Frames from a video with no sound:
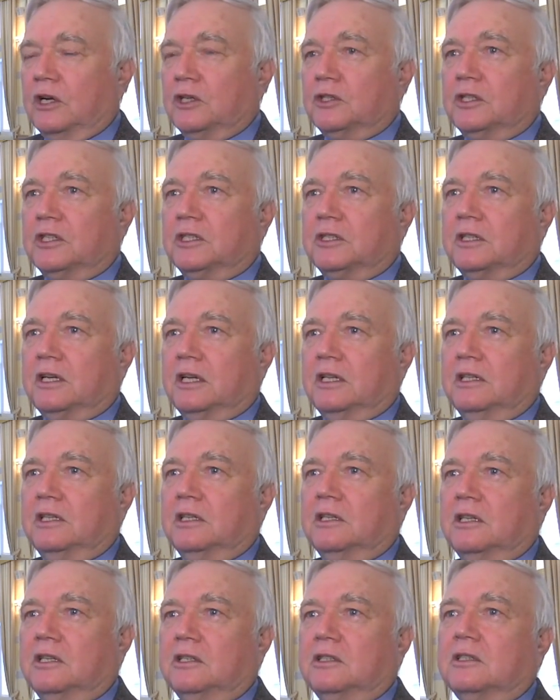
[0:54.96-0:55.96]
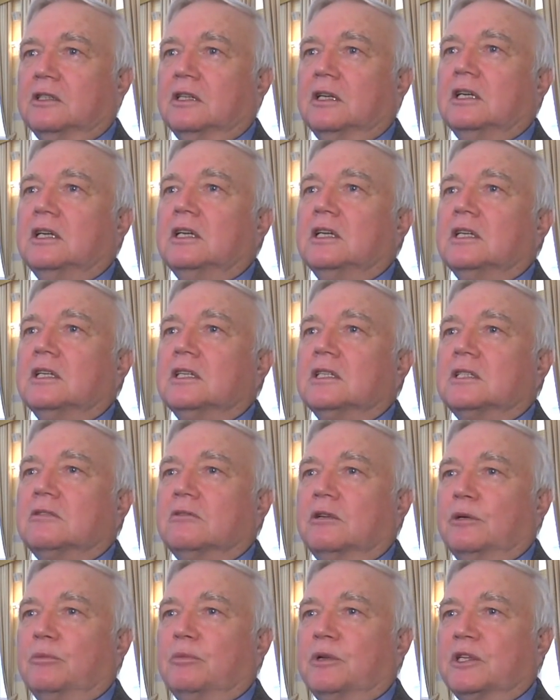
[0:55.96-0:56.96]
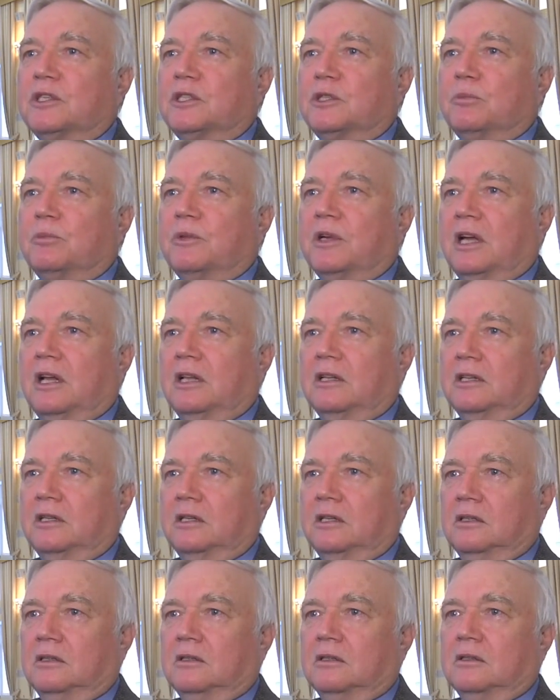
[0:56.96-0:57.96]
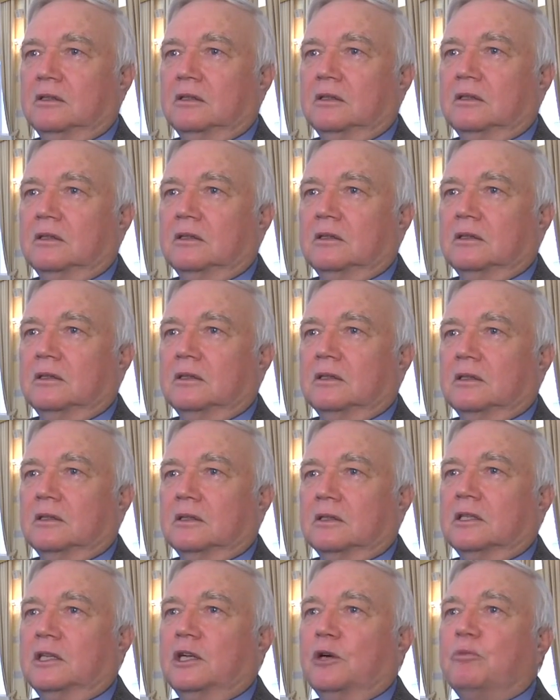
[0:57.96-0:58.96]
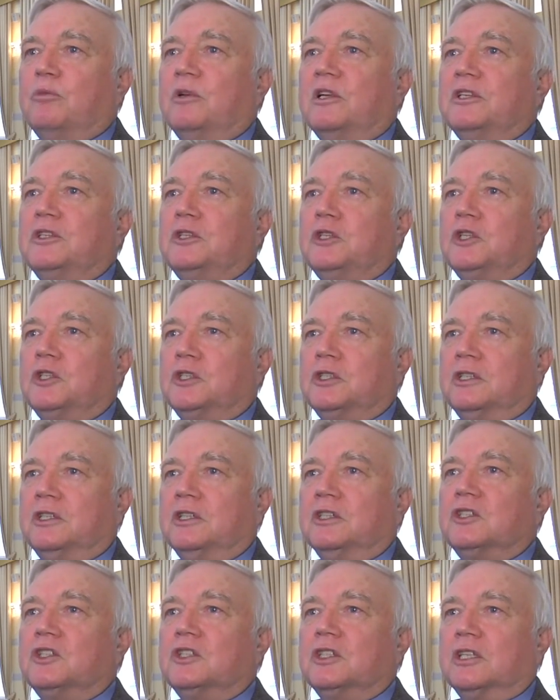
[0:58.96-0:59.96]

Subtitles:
National interests do not form such media policy, but primitive Russophobia.